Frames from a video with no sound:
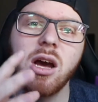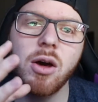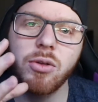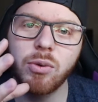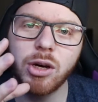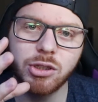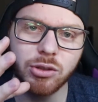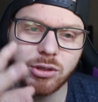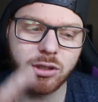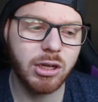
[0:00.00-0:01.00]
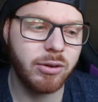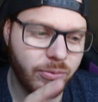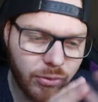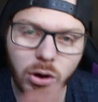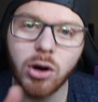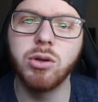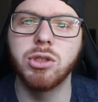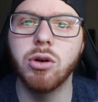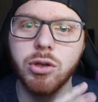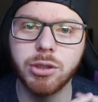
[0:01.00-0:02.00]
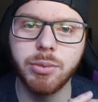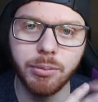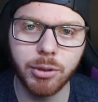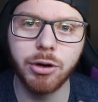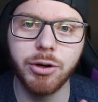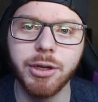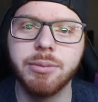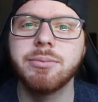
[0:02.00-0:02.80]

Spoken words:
otherwise your photo is going to be blurry.